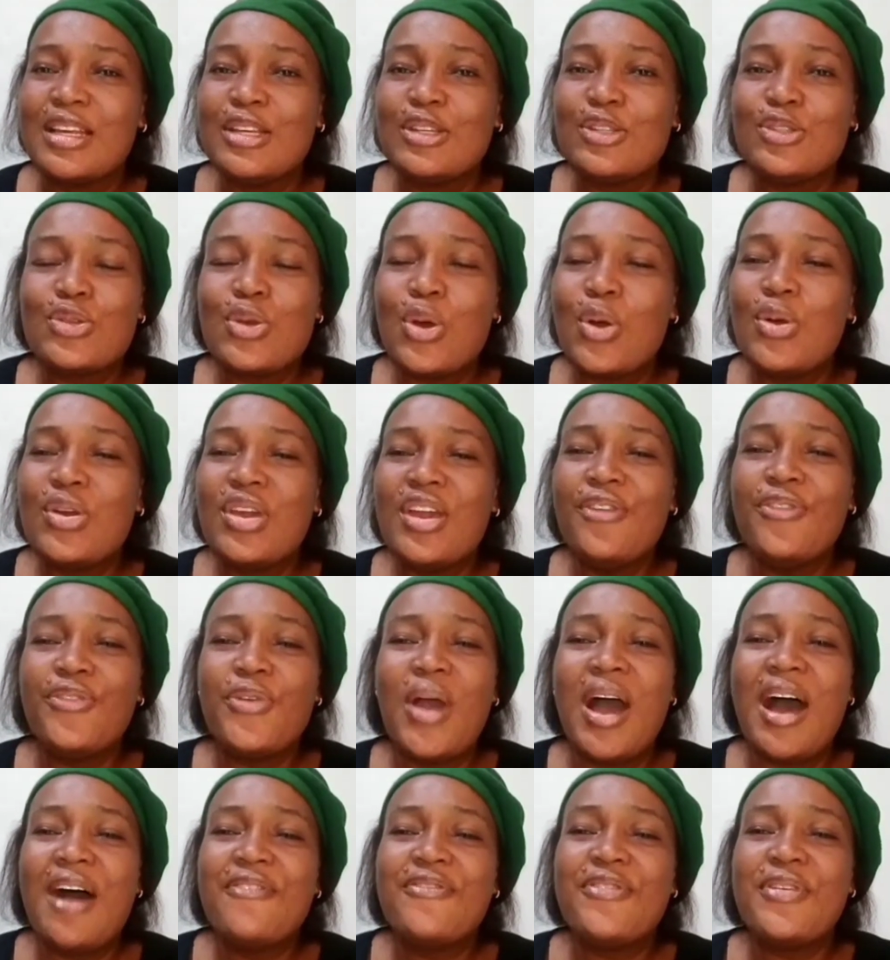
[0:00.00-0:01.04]
So
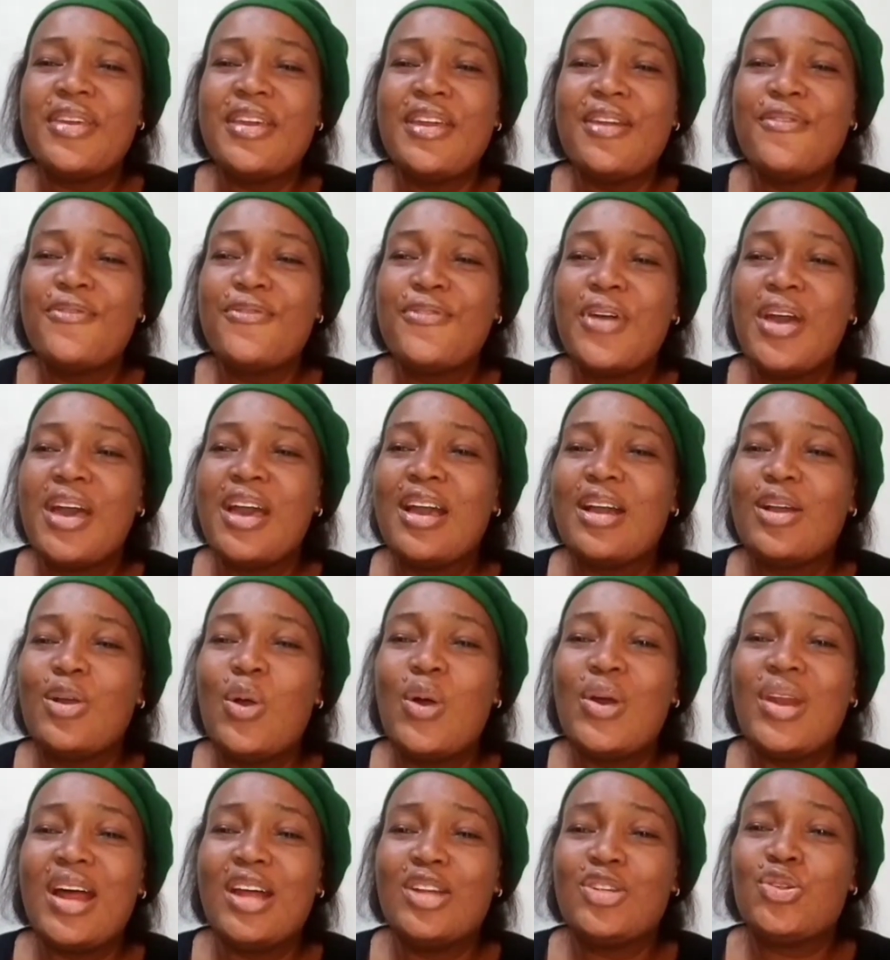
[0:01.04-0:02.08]
if
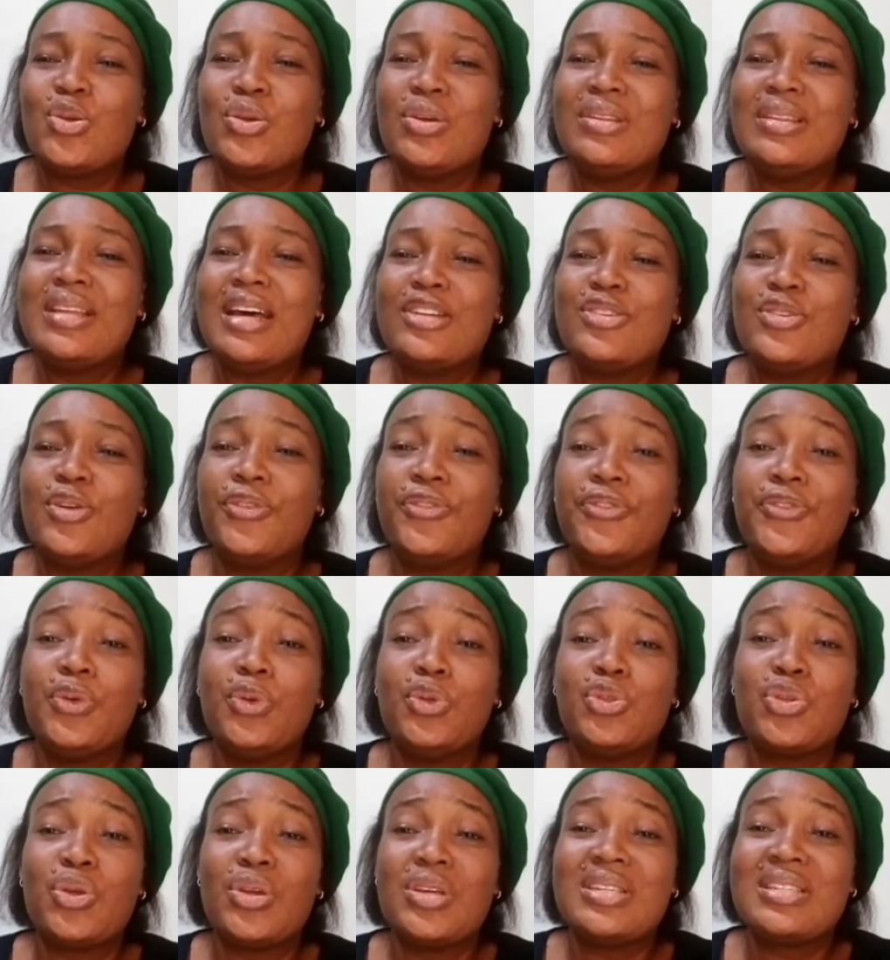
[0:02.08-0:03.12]
God has shown you that your
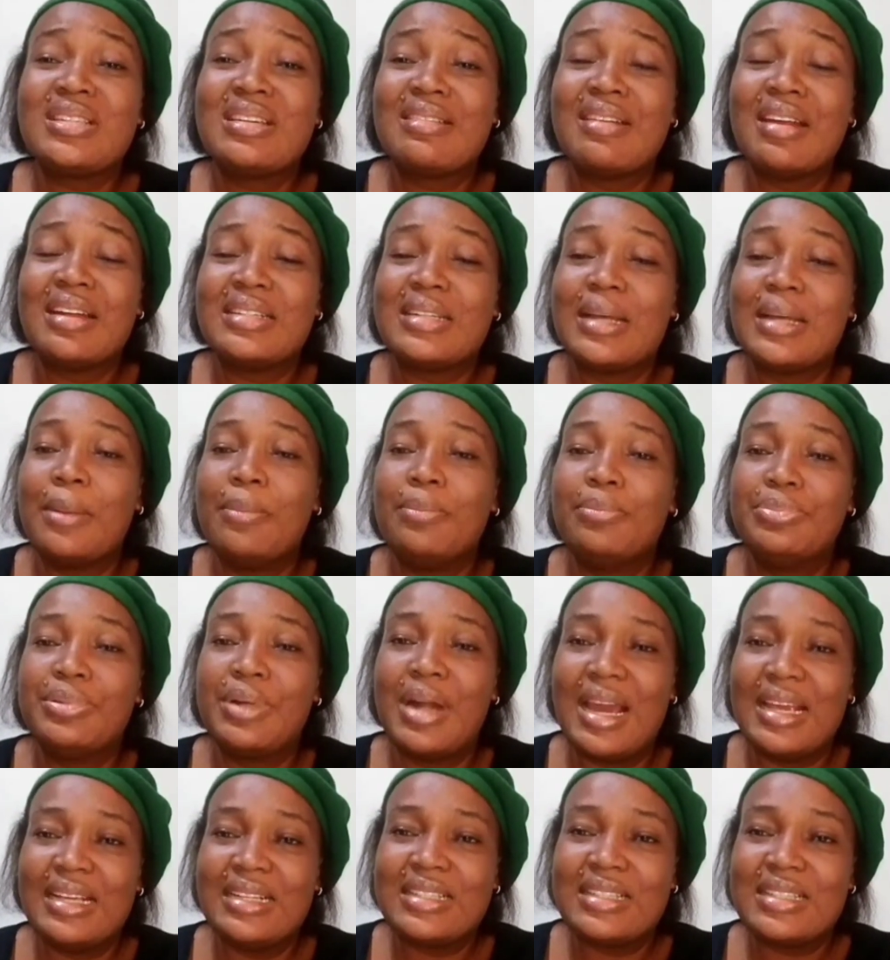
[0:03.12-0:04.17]
future is great and
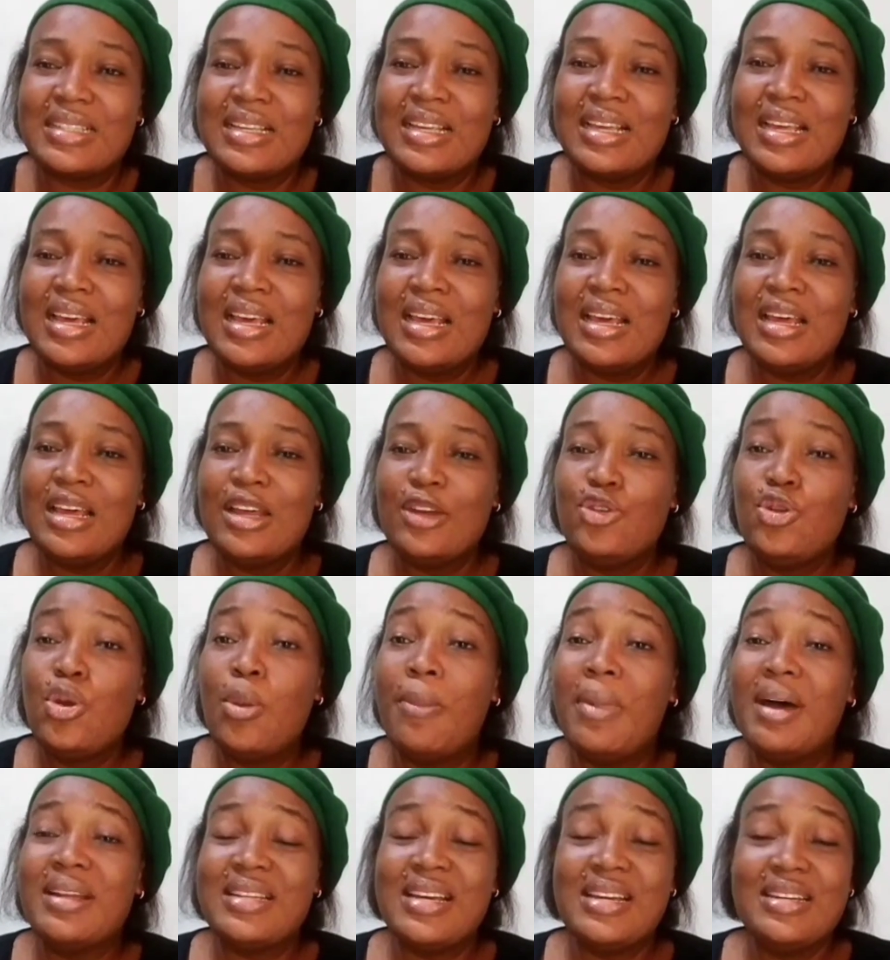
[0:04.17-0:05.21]
bright, no
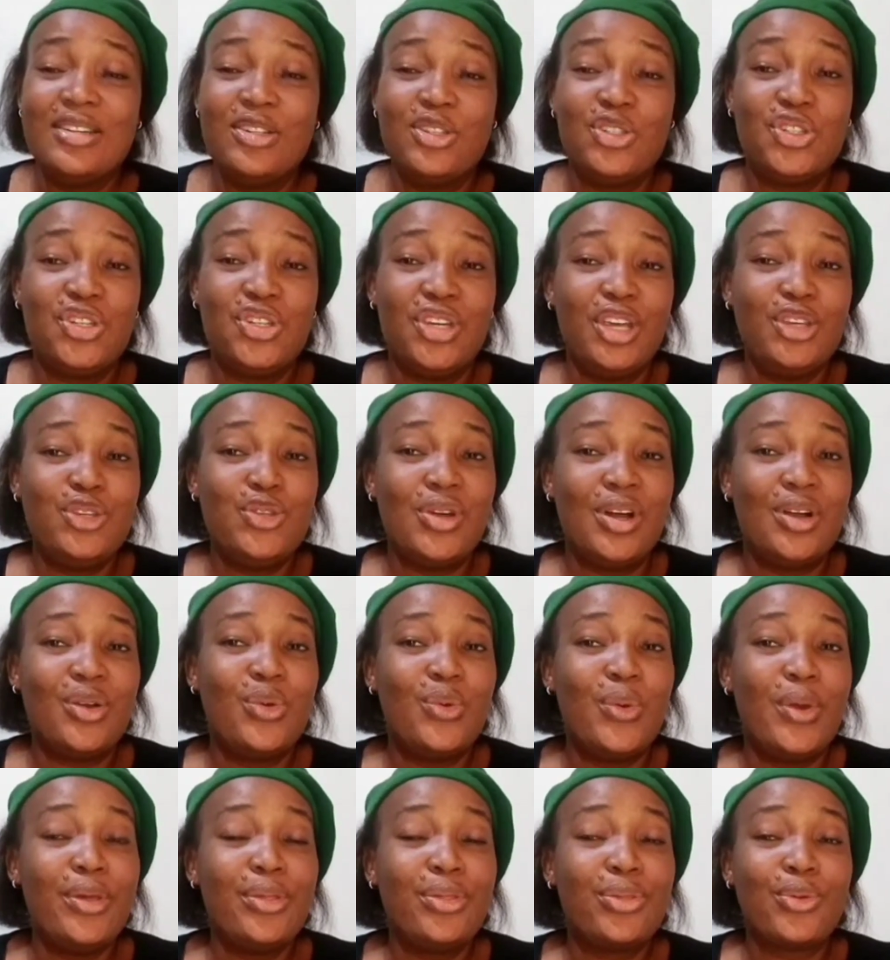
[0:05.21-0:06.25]
matter the change you are
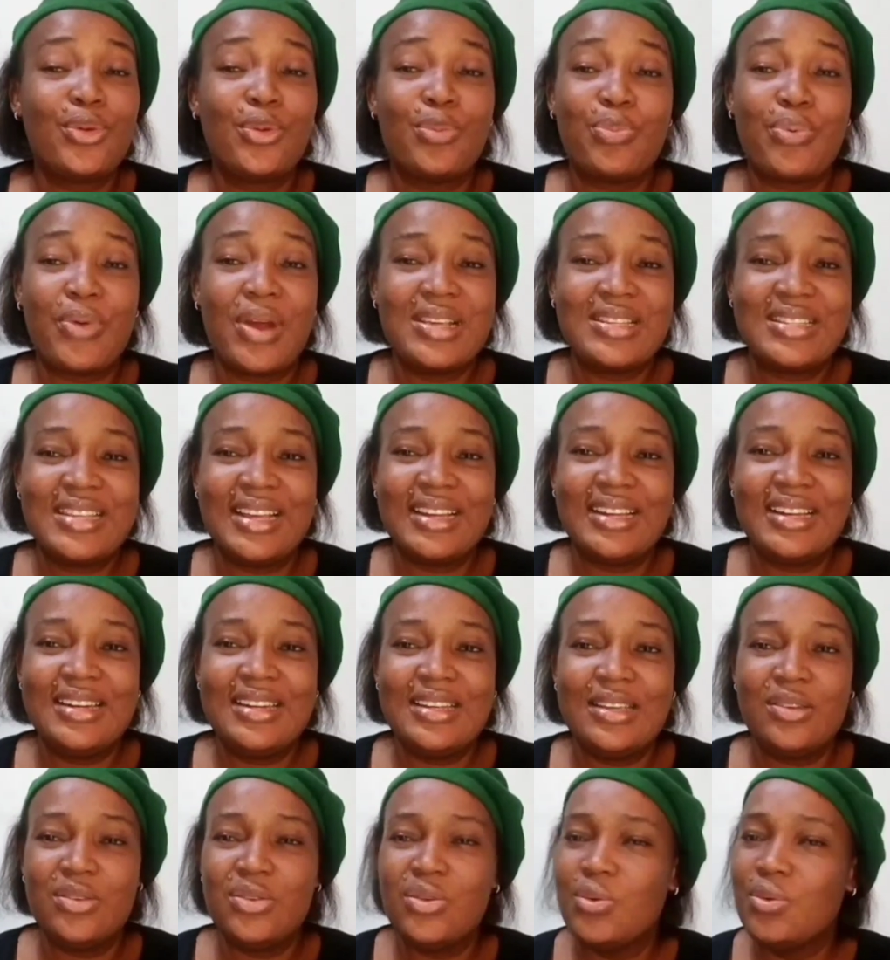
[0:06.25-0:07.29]
going through
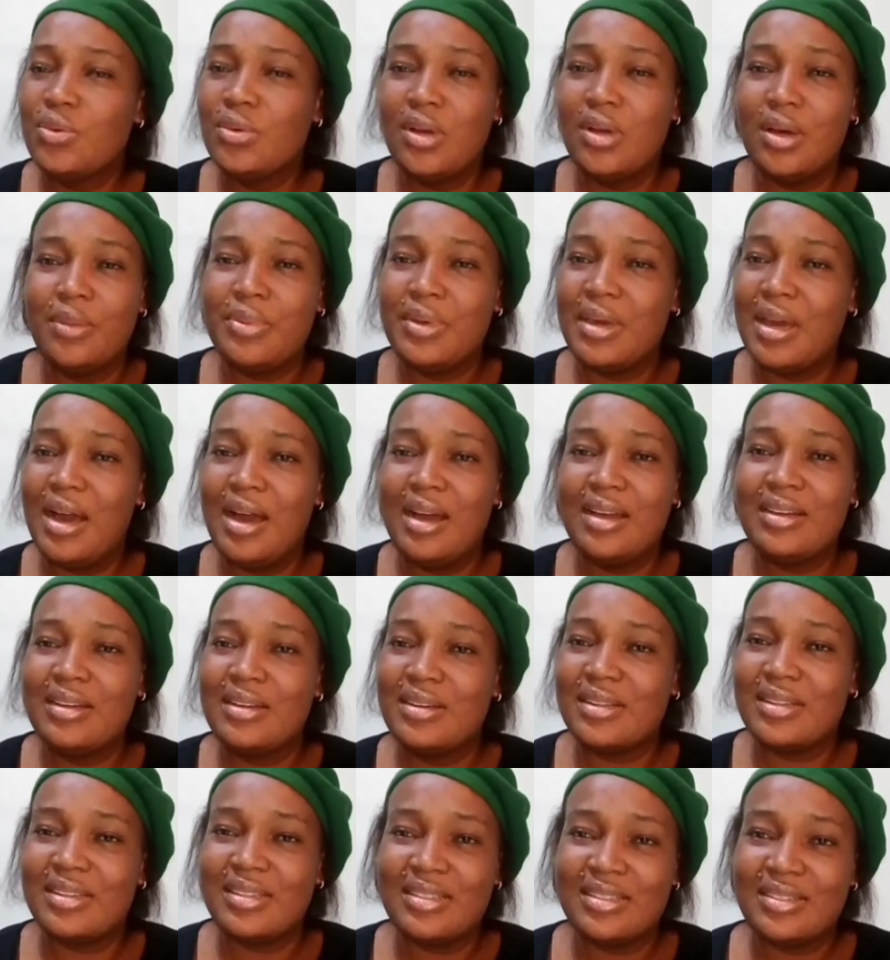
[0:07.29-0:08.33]
presently, you will not be
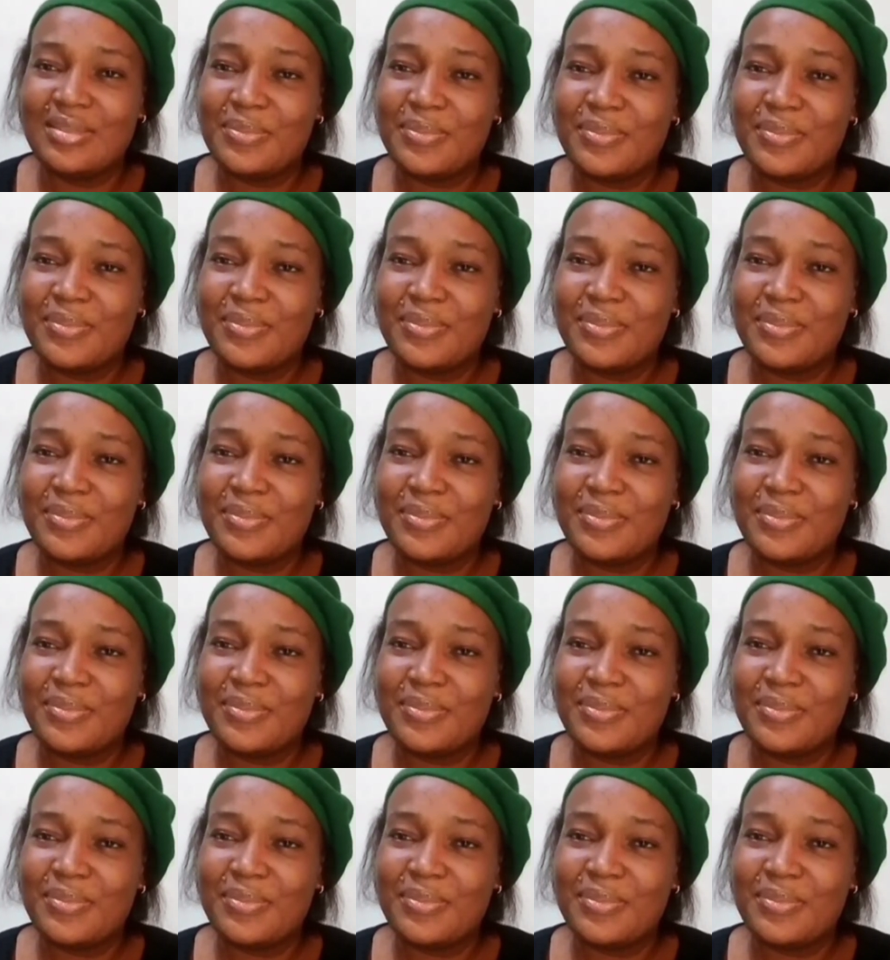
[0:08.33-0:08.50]
angry.